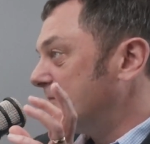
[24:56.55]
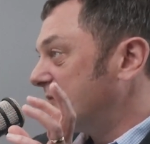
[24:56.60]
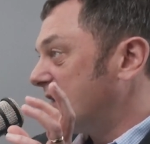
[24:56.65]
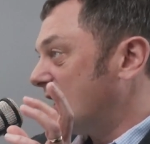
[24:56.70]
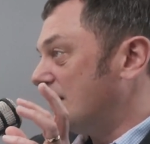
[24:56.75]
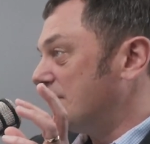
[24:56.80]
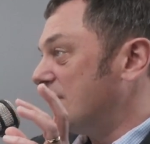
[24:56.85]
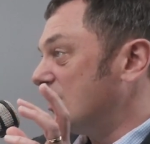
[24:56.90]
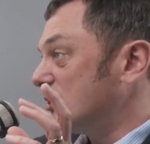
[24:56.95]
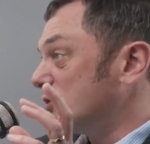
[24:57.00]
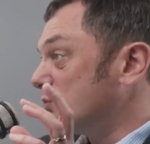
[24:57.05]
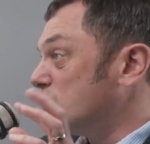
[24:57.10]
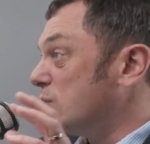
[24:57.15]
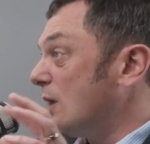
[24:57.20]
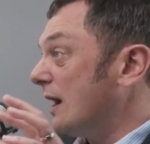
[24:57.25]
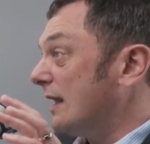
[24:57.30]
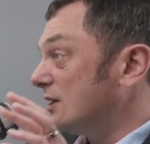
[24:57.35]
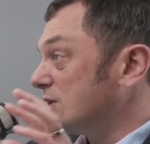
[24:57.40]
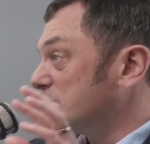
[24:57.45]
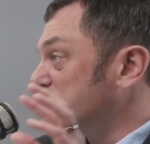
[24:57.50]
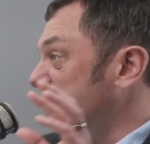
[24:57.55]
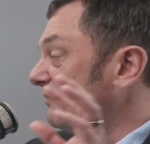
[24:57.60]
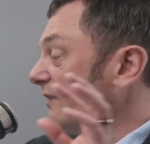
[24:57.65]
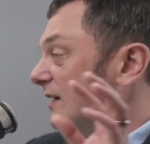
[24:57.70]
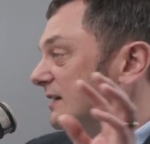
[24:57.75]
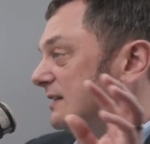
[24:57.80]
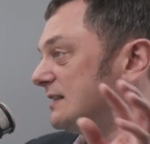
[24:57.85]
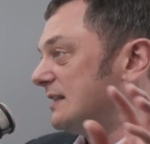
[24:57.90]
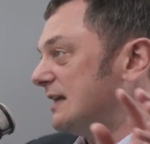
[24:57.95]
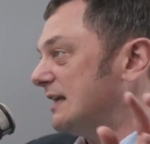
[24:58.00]
as well as
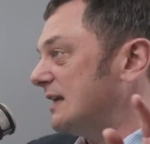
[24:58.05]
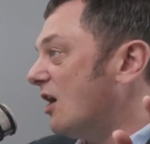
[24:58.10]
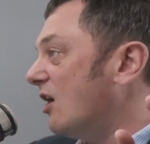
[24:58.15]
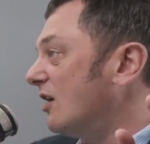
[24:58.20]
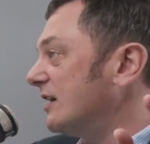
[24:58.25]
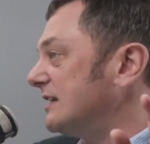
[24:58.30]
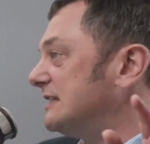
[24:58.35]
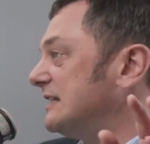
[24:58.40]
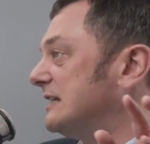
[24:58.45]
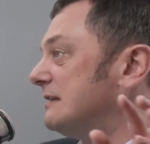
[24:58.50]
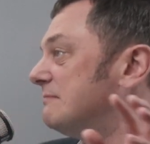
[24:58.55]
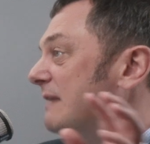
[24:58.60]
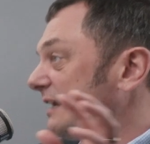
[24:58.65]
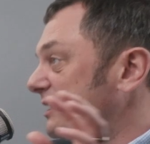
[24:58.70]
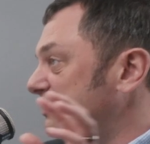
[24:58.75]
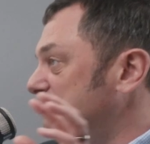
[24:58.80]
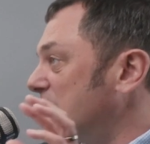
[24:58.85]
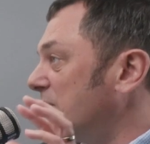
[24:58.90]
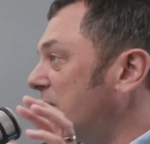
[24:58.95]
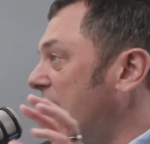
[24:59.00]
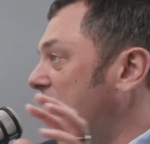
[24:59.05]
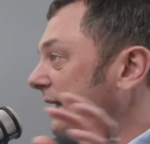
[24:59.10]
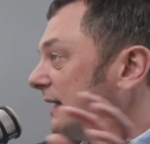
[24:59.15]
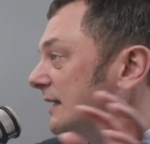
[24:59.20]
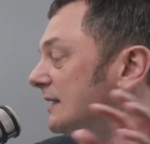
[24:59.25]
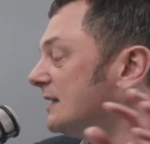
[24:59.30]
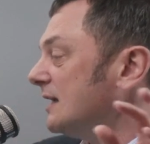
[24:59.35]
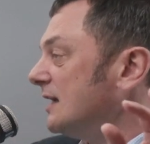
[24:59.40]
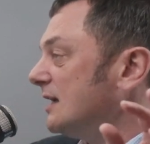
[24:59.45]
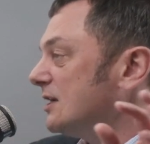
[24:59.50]
providing the IT management plane,